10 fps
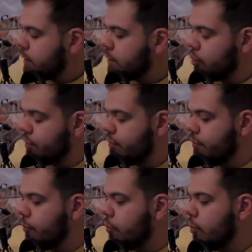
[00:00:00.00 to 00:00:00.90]
Just
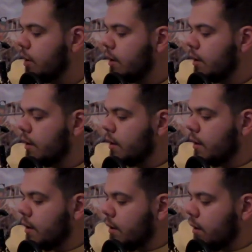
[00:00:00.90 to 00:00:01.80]
to
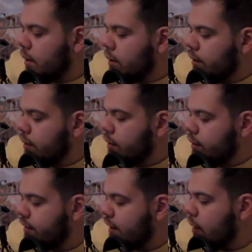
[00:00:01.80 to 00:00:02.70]

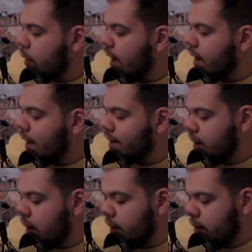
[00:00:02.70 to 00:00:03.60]
say what I got
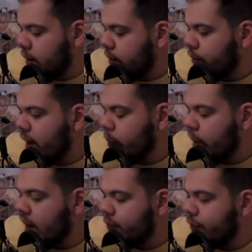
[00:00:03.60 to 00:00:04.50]
done, right?
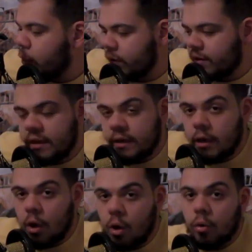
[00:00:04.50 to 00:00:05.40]
We had
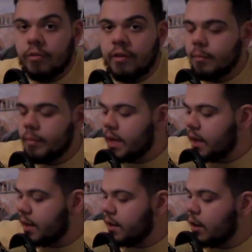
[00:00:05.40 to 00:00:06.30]
14 goals. At the
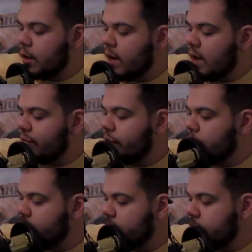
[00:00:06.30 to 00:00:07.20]
beginning of the year, we had
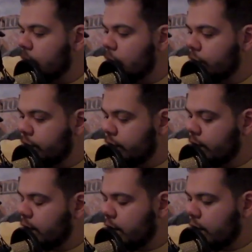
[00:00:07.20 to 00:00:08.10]
14 goals,
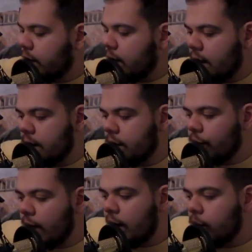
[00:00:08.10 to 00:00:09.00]
and
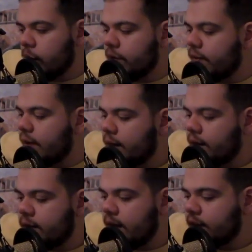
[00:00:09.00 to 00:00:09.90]
throughout, we decided
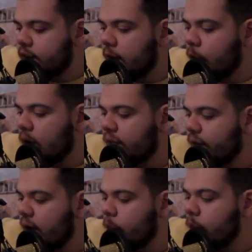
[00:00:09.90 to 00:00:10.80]
to take some
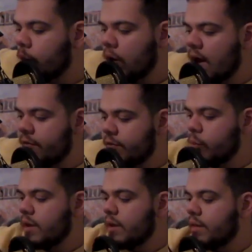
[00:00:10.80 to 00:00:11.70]
off, and we were left
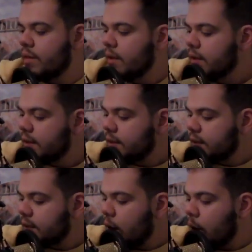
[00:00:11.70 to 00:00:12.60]

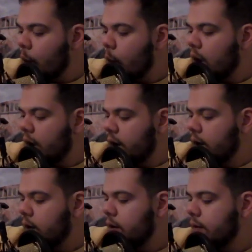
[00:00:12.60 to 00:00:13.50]
with
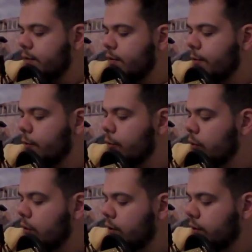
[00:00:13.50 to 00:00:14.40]
1,
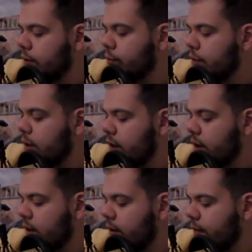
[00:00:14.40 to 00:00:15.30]
2,
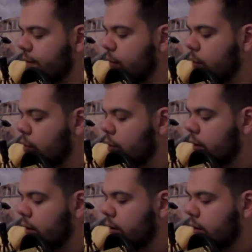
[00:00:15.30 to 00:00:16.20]
3,
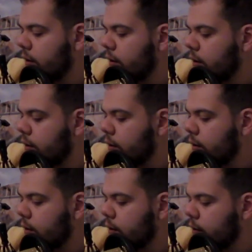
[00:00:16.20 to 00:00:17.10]
4...
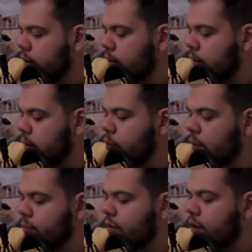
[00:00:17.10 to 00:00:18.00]

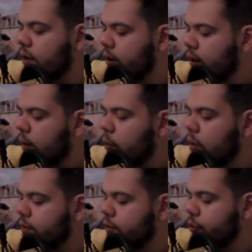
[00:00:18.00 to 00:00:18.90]

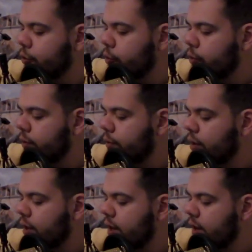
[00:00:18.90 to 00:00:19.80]
1, 2,
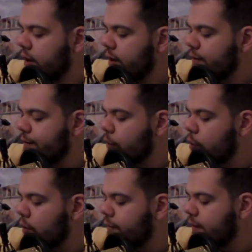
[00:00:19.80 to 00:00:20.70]
3,
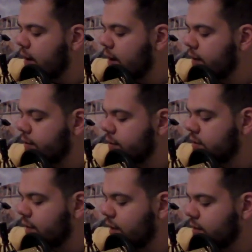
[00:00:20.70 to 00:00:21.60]
4, 5,
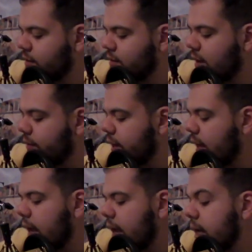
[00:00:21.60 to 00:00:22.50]
6, 7,
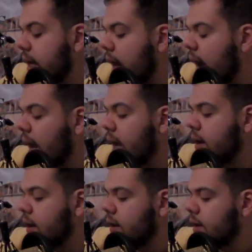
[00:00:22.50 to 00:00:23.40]
8, 9.